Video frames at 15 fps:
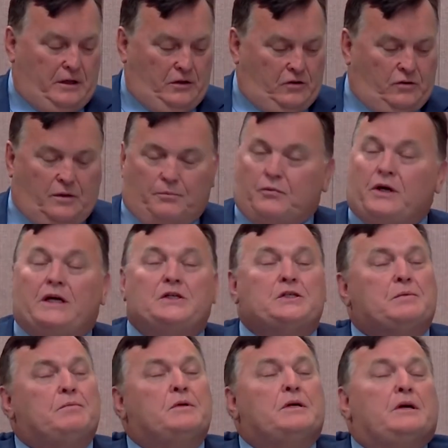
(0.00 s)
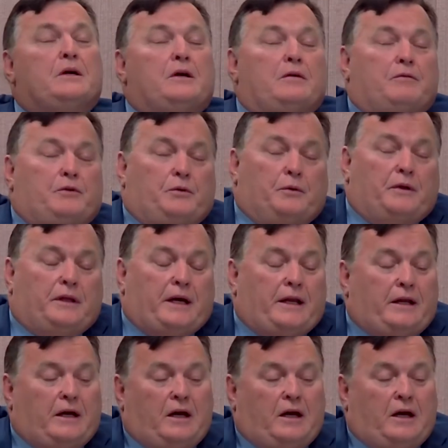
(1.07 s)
So I praise him for doing that.